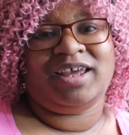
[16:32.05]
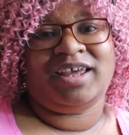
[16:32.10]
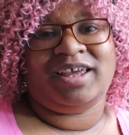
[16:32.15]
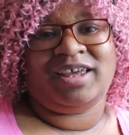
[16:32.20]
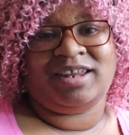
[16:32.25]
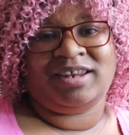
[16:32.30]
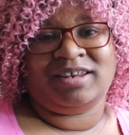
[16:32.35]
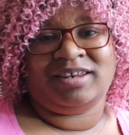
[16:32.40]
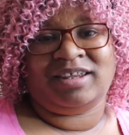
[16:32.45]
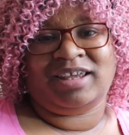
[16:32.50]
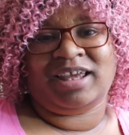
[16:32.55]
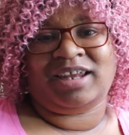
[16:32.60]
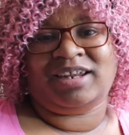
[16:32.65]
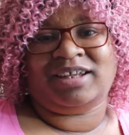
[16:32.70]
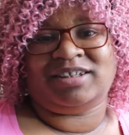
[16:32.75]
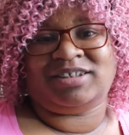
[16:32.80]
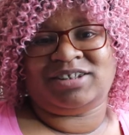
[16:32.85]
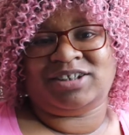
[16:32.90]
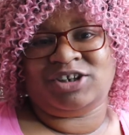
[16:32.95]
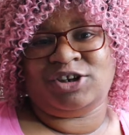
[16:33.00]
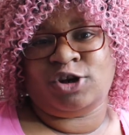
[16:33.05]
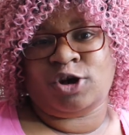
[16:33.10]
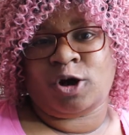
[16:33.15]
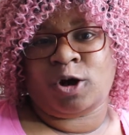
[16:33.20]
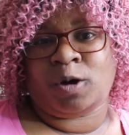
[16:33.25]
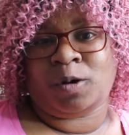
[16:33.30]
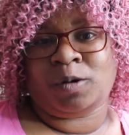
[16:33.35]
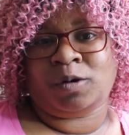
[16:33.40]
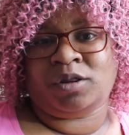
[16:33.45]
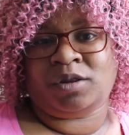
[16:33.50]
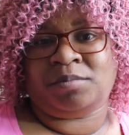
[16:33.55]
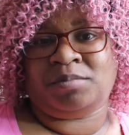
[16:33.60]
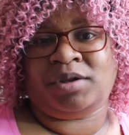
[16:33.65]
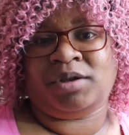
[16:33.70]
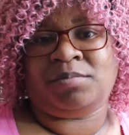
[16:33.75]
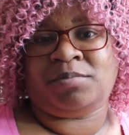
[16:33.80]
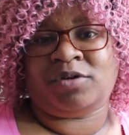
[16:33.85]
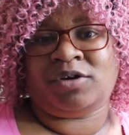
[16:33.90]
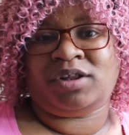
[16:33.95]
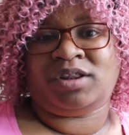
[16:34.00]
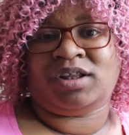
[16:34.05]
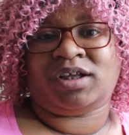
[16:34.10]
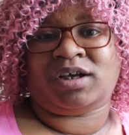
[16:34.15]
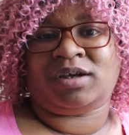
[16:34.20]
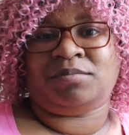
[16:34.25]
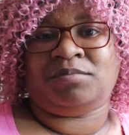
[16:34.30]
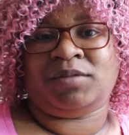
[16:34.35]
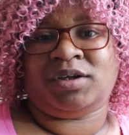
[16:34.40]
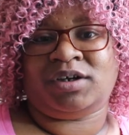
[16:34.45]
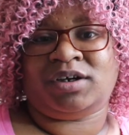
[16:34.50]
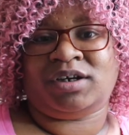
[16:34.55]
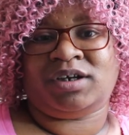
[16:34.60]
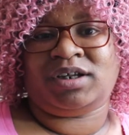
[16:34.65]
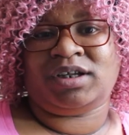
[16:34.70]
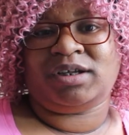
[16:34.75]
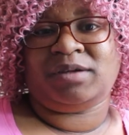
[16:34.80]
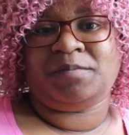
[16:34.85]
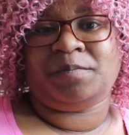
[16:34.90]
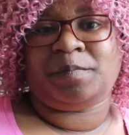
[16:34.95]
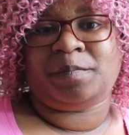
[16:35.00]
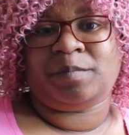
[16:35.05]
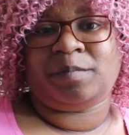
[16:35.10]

and getting to know the people in the community.